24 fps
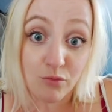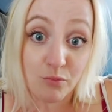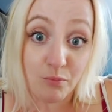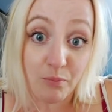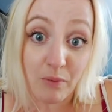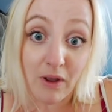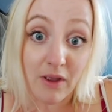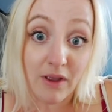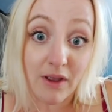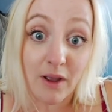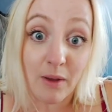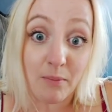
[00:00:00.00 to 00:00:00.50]

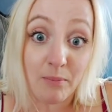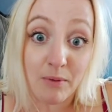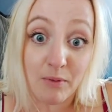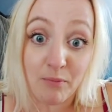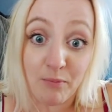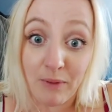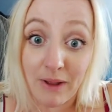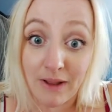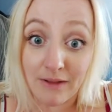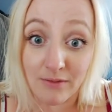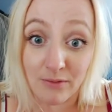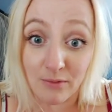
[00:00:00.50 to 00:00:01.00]
buy a couple
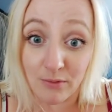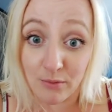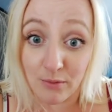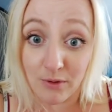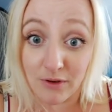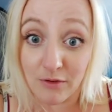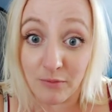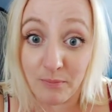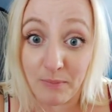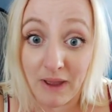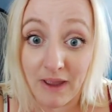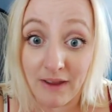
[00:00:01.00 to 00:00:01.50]
of pads for
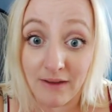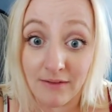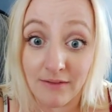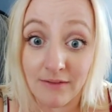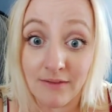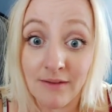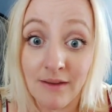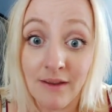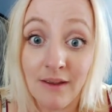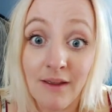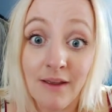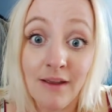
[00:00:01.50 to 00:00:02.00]

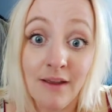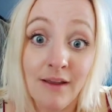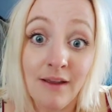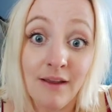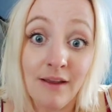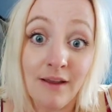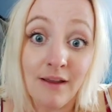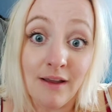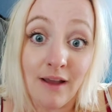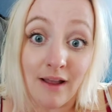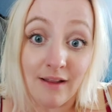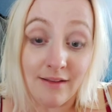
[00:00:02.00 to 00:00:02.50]
£20
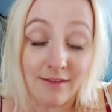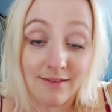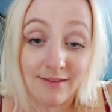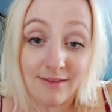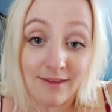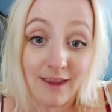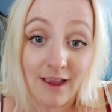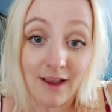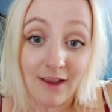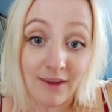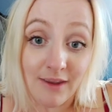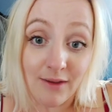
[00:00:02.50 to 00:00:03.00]
and
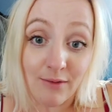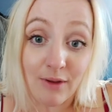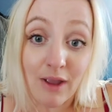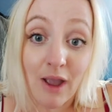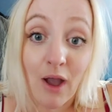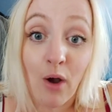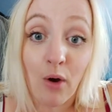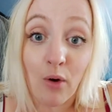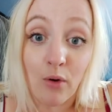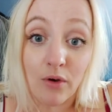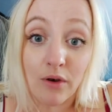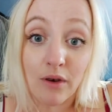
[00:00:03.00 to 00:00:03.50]
see how you
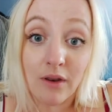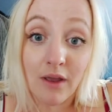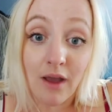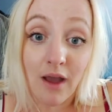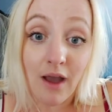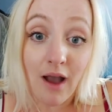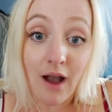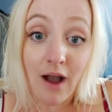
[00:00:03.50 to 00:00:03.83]
get on.